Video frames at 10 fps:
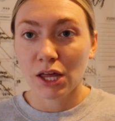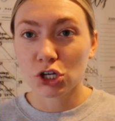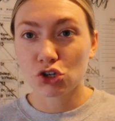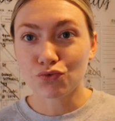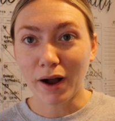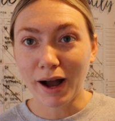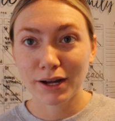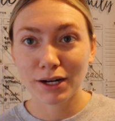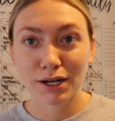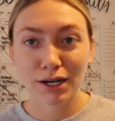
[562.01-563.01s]
The
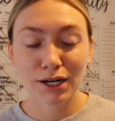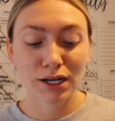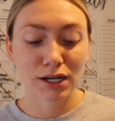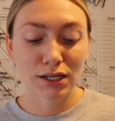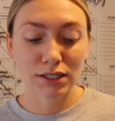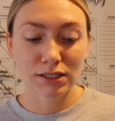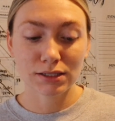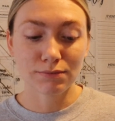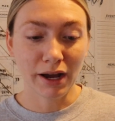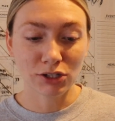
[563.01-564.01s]
dryer,
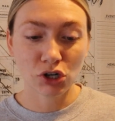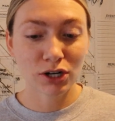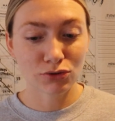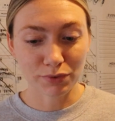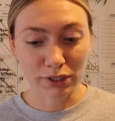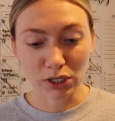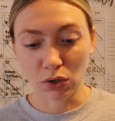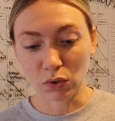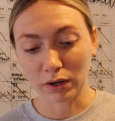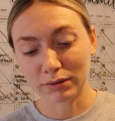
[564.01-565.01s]
my dryer is really
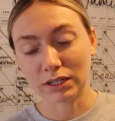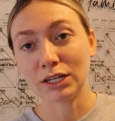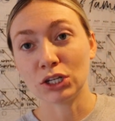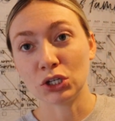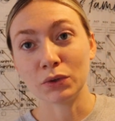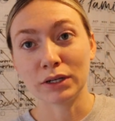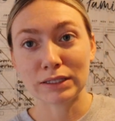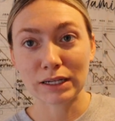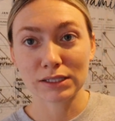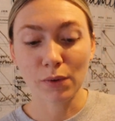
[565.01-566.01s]
old. I really need a new one. It
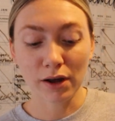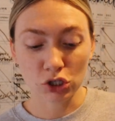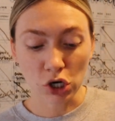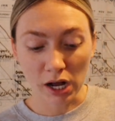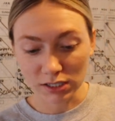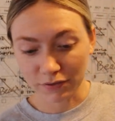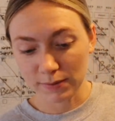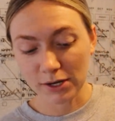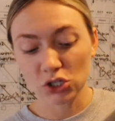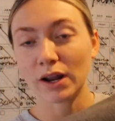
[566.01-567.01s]
takes a while to dry stuff,
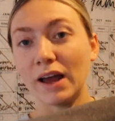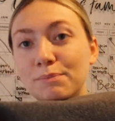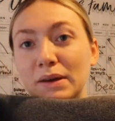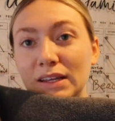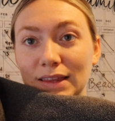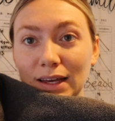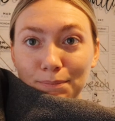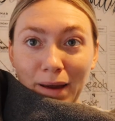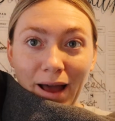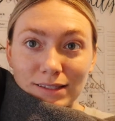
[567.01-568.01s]
especially to have big thick
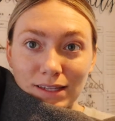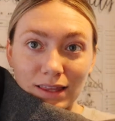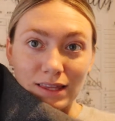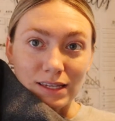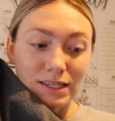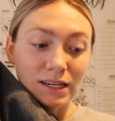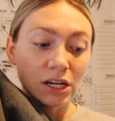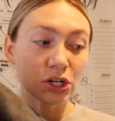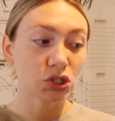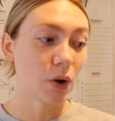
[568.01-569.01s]
mats like this in
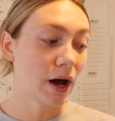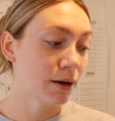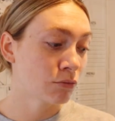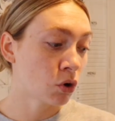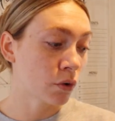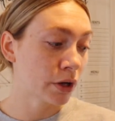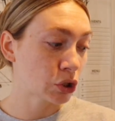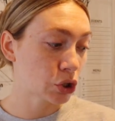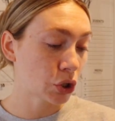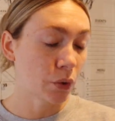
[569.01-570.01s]
here. So I'm going
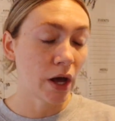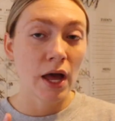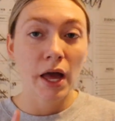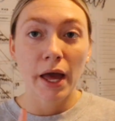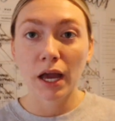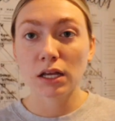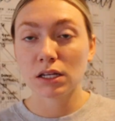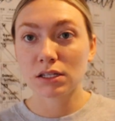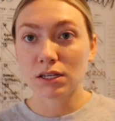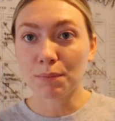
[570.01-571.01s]
to hang
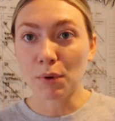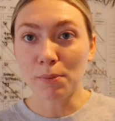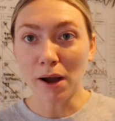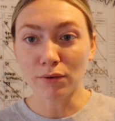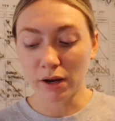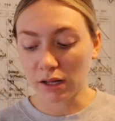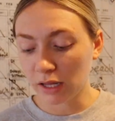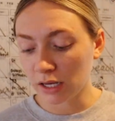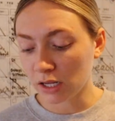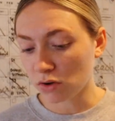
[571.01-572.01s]
this up on my
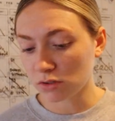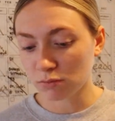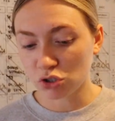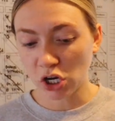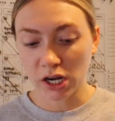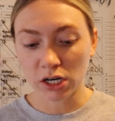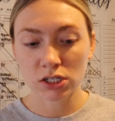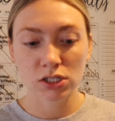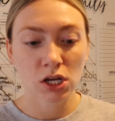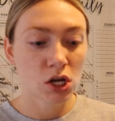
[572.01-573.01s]
railing and on some
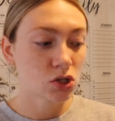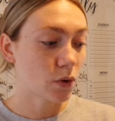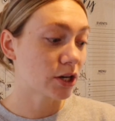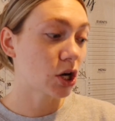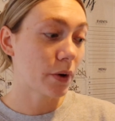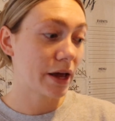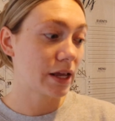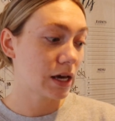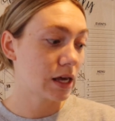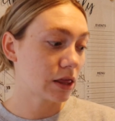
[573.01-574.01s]
chairs so I can go ahead
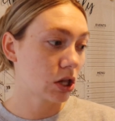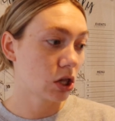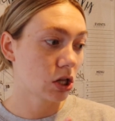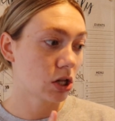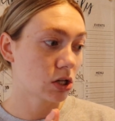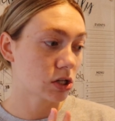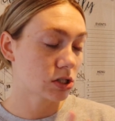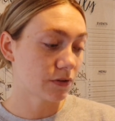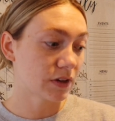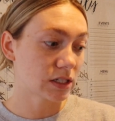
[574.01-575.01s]
and get the
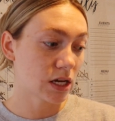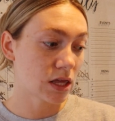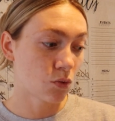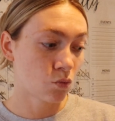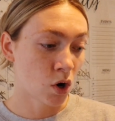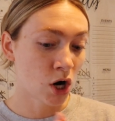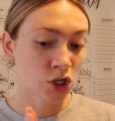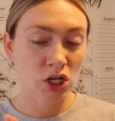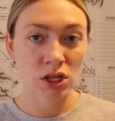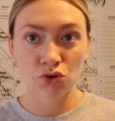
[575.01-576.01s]
stuff that's in the
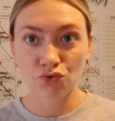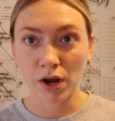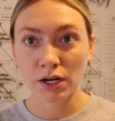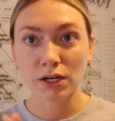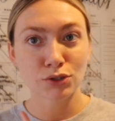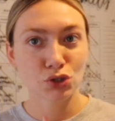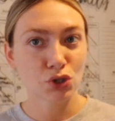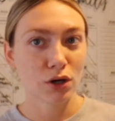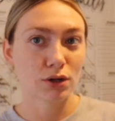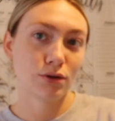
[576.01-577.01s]
wash in the dryer and
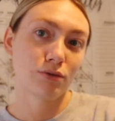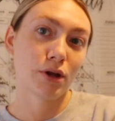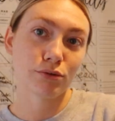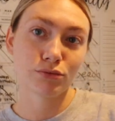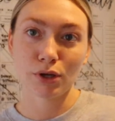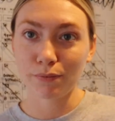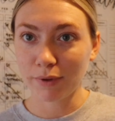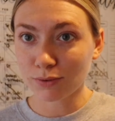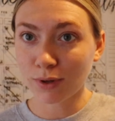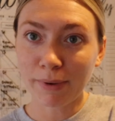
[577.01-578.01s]
start a new load. So
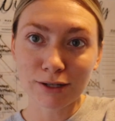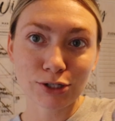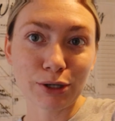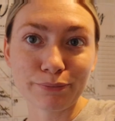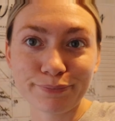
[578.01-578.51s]
that's what I'm about to do.